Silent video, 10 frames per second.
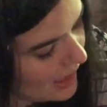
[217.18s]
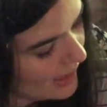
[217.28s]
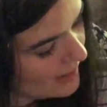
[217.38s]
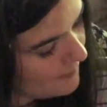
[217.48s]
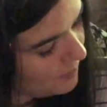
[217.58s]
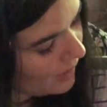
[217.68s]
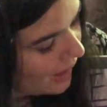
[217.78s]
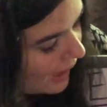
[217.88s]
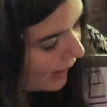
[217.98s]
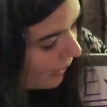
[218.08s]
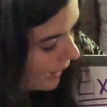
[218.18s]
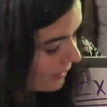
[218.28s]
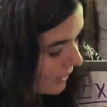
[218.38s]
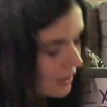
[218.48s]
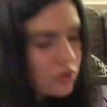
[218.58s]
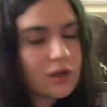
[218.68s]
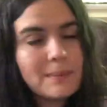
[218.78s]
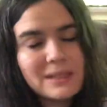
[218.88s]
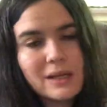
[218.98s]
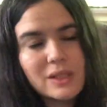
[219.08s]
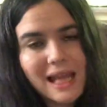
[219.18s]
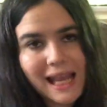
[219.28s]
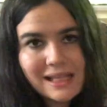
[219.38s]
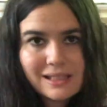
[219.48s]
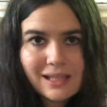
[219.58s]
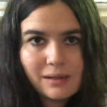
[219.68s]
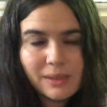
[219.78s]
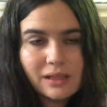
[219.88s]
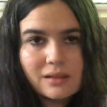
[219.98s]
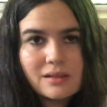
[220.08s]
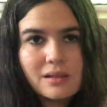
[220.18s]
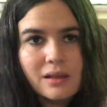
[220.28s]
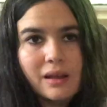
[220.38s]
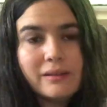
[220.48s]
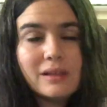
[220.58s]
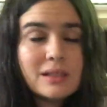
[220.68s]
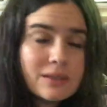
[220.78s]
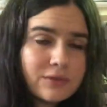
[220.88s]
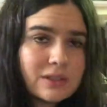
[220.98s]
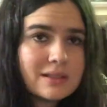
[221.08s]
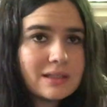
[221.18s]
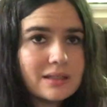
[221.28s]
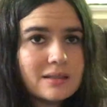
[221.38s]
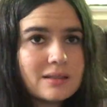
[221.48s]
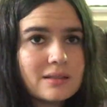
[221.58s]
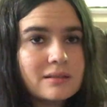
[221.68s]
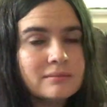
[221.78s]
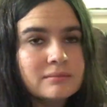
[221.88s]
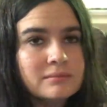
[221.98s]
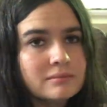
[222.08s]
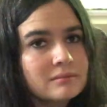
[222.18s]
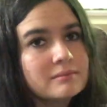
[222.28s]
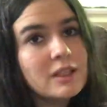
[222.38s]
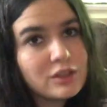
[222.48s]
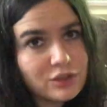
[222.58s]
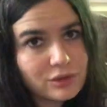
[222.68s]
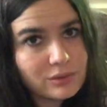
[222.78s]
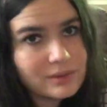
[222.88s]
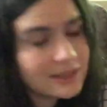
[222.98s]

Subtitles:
high, and then it dropped down to 8 centimeters, the difference is 2